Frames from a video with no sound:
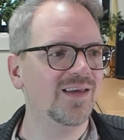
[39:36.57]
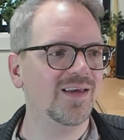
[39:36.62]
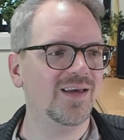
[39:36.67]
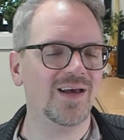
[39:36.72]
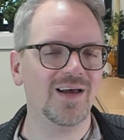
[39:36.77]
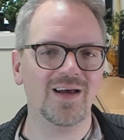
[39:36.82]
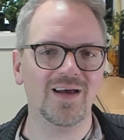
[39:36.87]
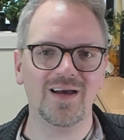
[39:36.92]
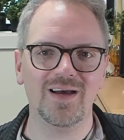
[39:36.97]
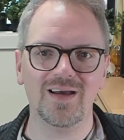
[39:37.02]

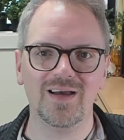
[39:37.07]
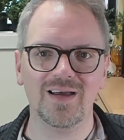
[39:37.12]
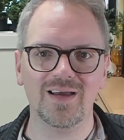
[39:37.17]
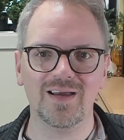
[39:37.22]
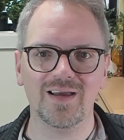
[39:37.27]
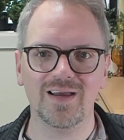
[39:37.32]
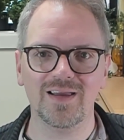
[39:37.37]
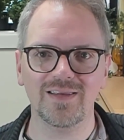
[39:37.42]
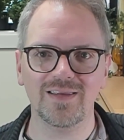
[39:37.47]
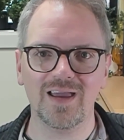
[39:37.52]

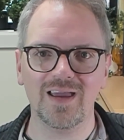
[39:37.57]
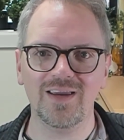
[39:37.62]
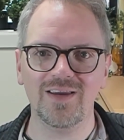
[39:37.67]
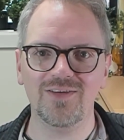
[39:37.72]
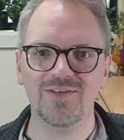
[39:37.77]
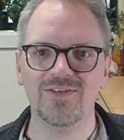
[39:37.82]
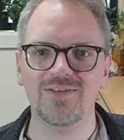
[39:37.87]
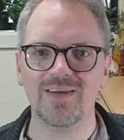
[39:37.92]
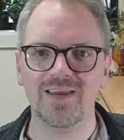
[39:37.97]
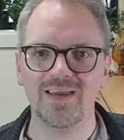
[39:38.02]
a
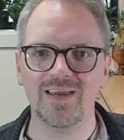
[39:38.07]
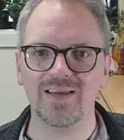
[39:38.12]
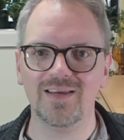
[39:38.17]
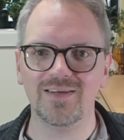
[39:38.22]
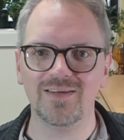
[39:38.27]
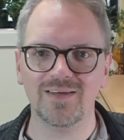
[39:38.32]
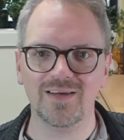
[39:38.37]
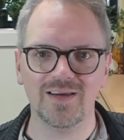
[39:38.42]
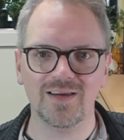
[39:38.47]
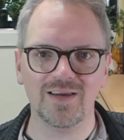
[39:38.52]
nice
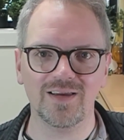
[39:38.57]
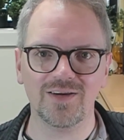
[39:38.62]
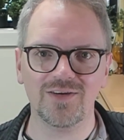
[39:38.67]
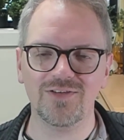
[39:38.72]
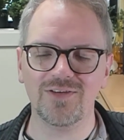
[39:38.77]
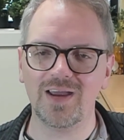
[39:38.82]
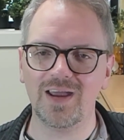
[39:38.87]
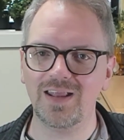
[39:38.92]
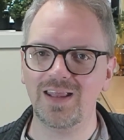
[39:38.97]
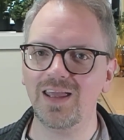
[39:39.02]
and
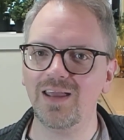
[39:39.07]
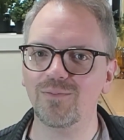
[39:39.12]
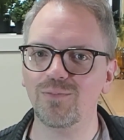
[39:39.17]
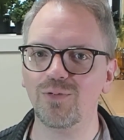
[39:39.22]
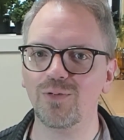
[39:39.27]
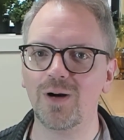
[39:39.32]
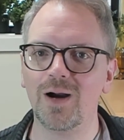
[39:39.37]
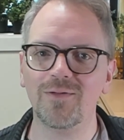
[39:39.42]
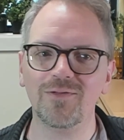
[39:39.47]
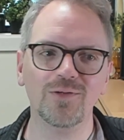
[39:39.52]
exciting and
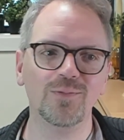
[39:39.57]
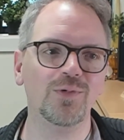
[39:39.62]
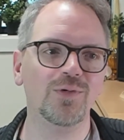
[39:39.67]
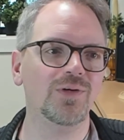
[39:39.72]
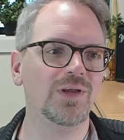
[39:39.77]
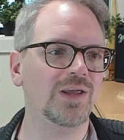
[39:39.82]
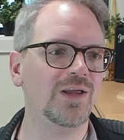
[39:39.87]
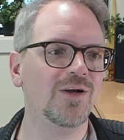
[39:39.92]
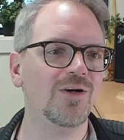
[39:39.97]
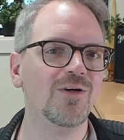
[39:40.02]
profitable
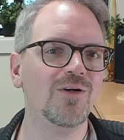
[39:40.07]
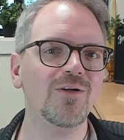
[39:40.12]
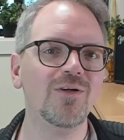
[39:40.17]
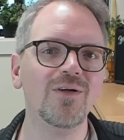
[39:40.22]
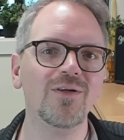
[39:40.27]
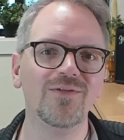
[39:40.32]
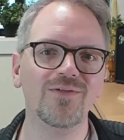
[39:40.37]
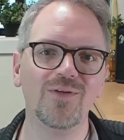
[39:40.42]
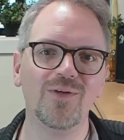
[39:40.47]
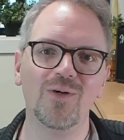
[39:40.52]

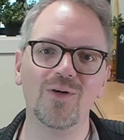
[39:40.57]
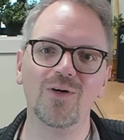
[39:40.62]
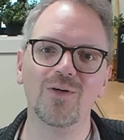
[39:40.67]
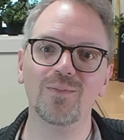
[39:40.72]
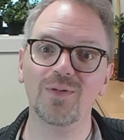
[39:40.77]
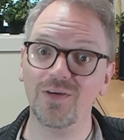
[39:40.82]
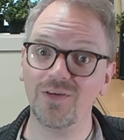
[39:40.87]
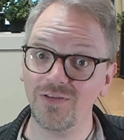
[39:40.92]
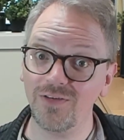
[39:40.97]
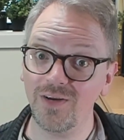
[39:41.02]
year for
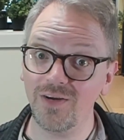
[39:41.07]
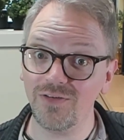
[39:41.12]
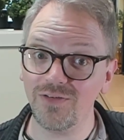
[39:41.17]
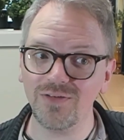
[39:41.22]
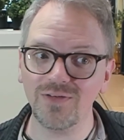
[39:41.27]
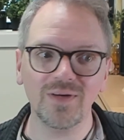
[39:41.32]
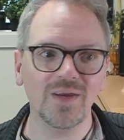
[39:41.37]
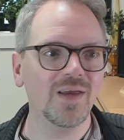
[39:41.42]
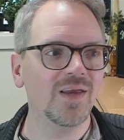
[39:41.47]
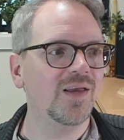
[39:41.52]
business.